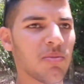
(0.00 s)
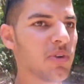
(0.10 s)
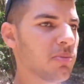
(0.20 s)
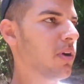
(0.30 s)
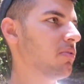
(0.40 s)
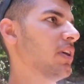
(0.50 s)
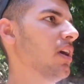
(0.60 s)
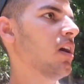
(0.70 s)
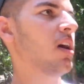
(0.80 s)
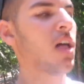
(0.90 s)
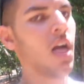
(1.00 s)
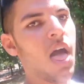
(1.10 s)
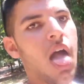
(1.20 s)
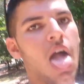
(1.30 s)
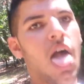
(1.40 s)
I'm really puffed out.
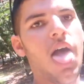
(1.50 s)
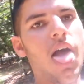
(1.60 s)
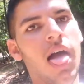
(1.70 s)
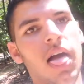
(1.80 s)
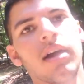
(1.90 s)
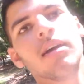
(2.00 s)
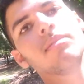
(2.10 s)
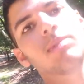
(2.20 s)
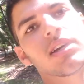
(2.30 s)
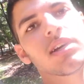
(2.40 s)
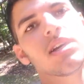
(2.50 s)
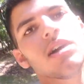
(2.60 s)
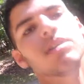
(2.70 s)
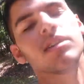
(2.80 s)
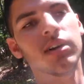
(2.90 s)
Oh my
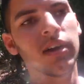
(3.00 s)
god,